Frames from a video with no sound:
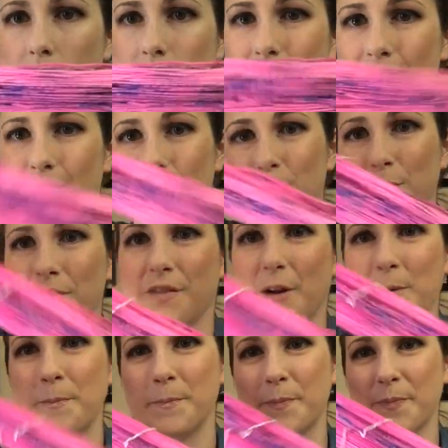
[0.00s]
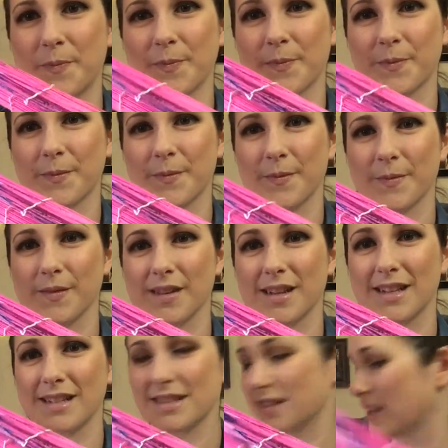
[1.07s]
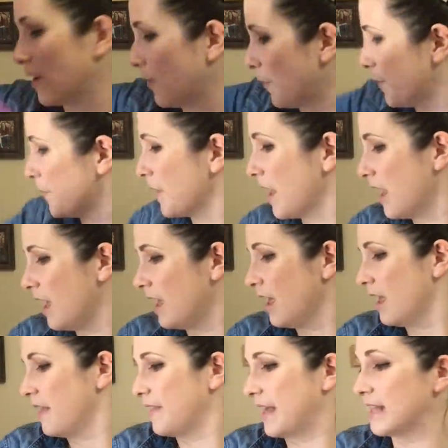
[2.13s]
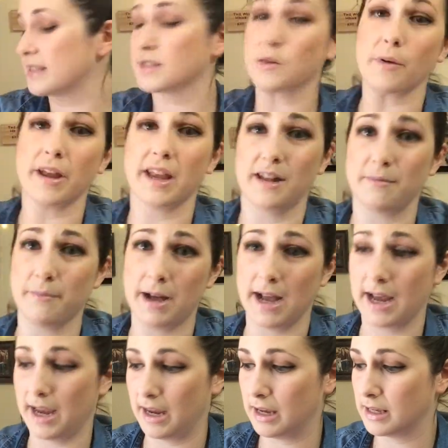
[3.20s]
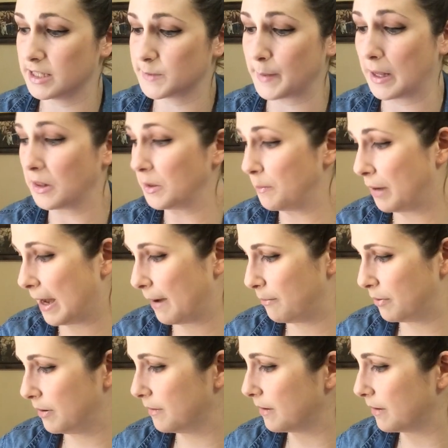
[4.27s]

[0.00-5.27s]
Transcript: This is super fun. So that's going in my Speckle and Pop